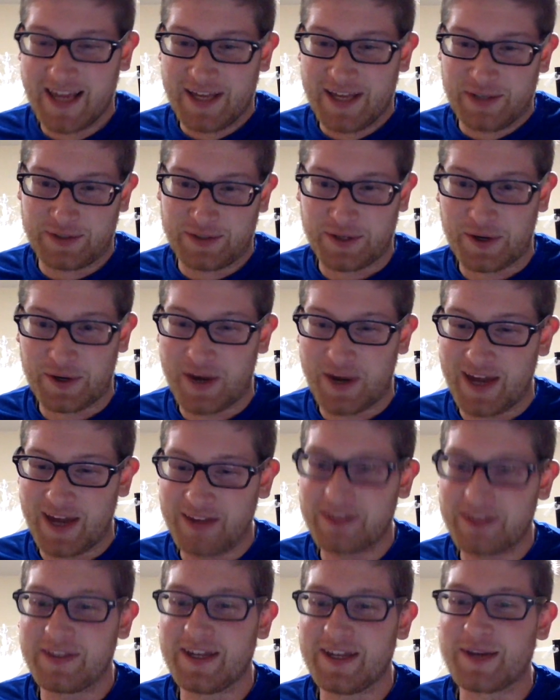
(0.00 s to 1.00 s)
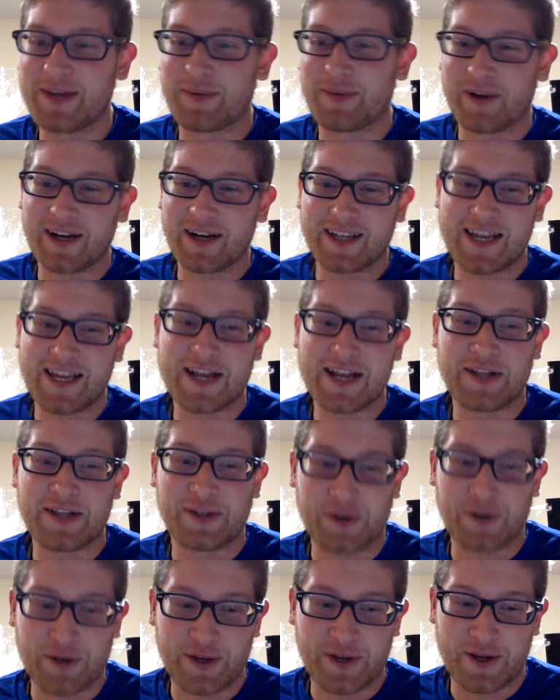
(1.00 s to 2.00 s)
So I think Mark
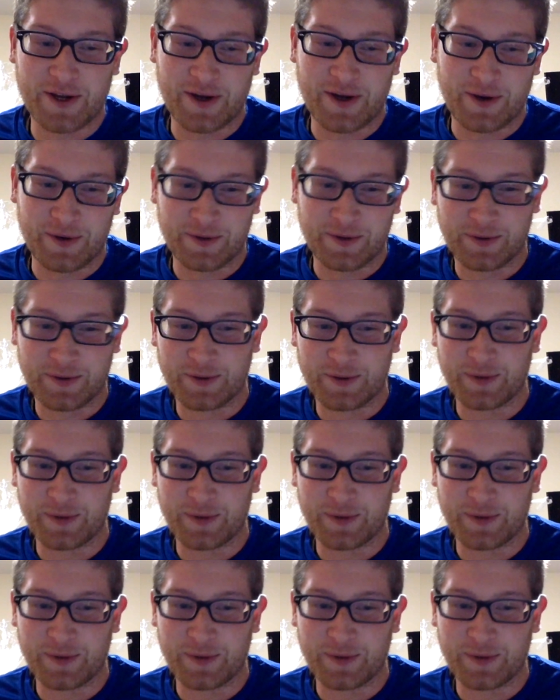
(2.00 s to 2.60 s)
D'Antonio